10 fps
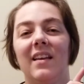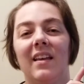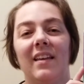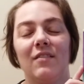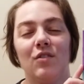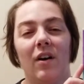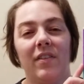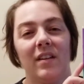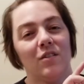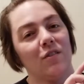It gives you all
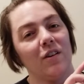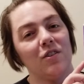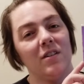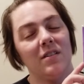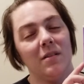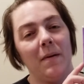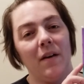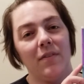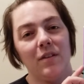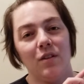the instructions
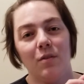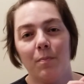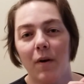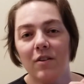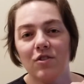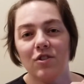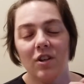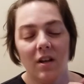about the toothbrush.